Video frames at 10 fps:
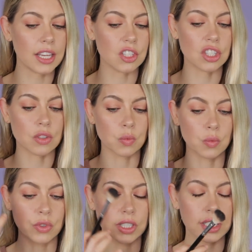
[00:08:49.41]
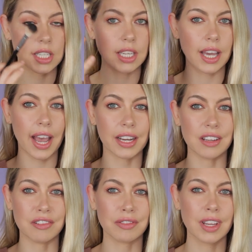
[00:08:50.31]
it just really kind
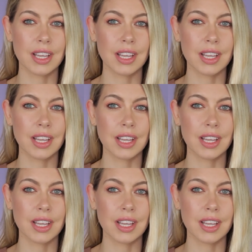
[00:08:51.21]
of